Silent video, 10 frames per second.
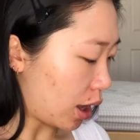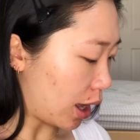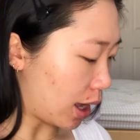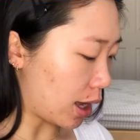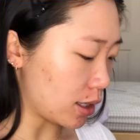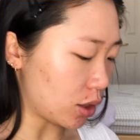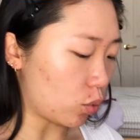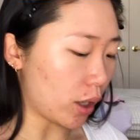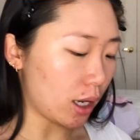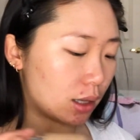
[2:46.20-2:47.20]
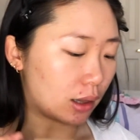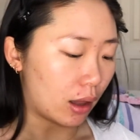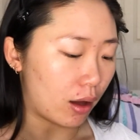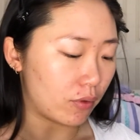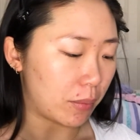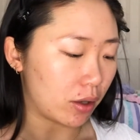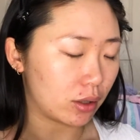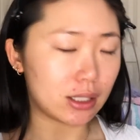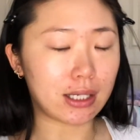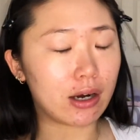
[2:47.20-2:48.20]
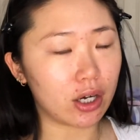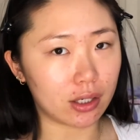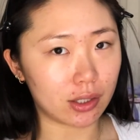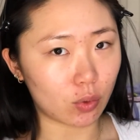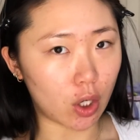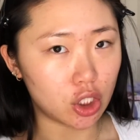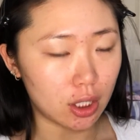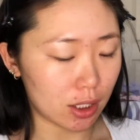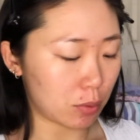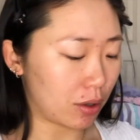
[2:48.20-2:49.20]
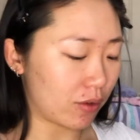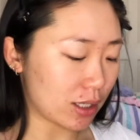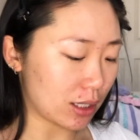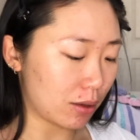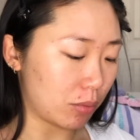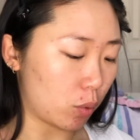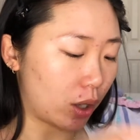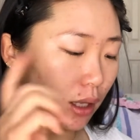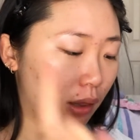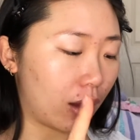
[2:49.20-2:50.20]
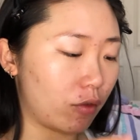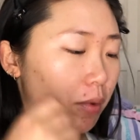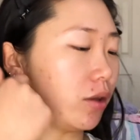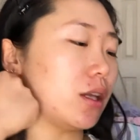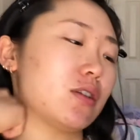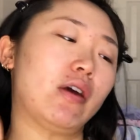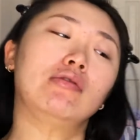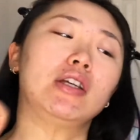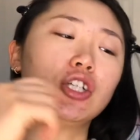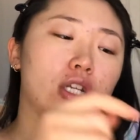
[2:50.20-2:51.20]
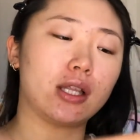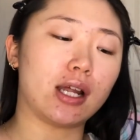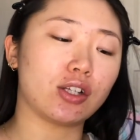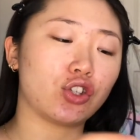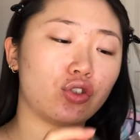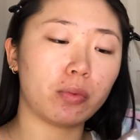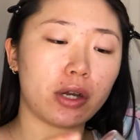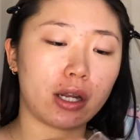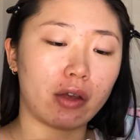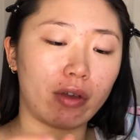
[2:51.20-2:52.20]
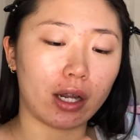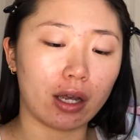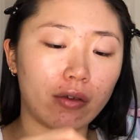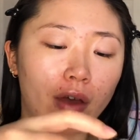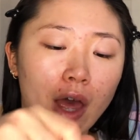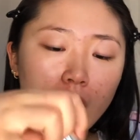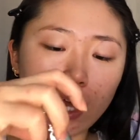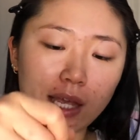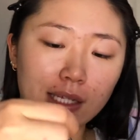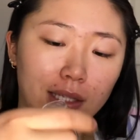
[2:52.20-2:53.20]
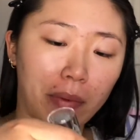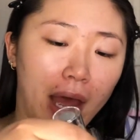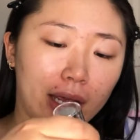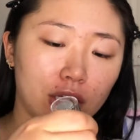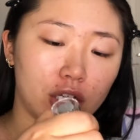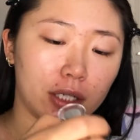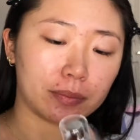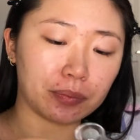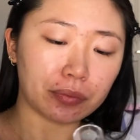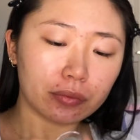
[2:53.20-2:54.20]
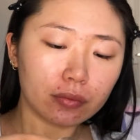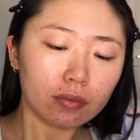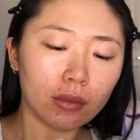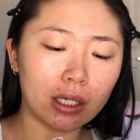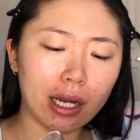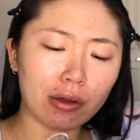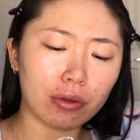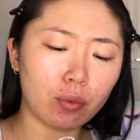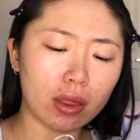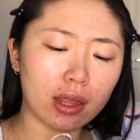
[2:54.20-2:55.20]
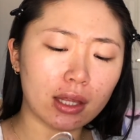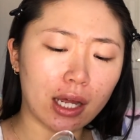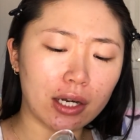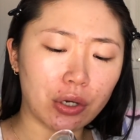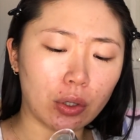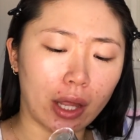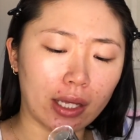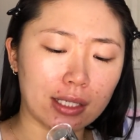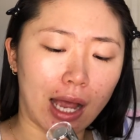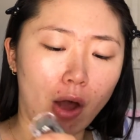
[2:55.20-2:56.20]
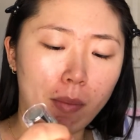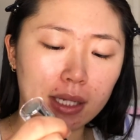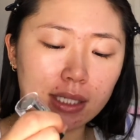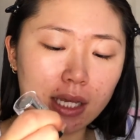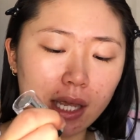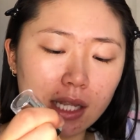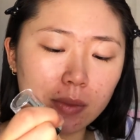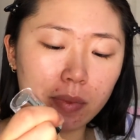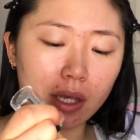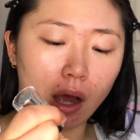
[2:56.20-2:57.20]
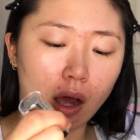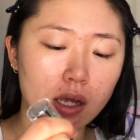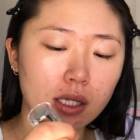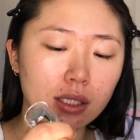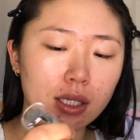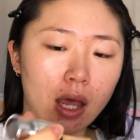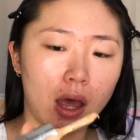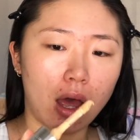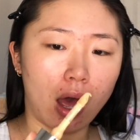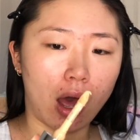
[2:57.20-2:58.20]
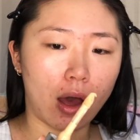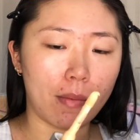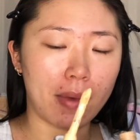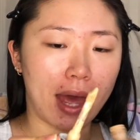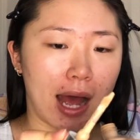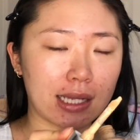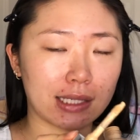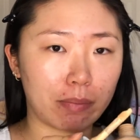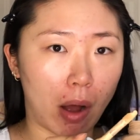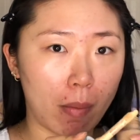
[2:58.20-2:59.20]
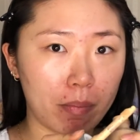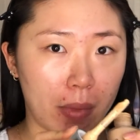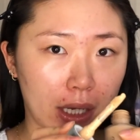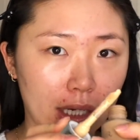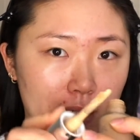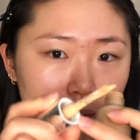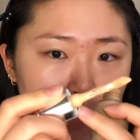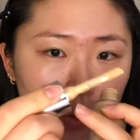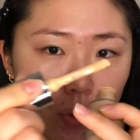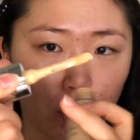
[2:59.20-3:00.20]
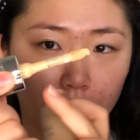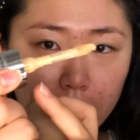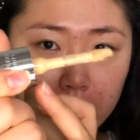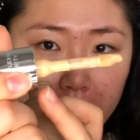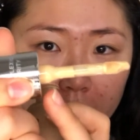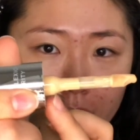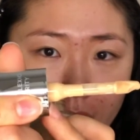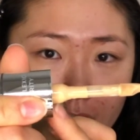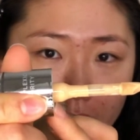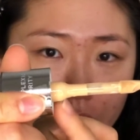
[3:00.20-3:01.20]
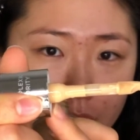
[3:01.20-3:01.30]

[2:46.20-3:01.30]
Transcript: And what I love about, because I already swatched this previously, but what I love about this foundation that is super innovative is the packaging. Now, the one thing that I don't like is how messy it gets, because it has the pump mechanism, so this big thing that you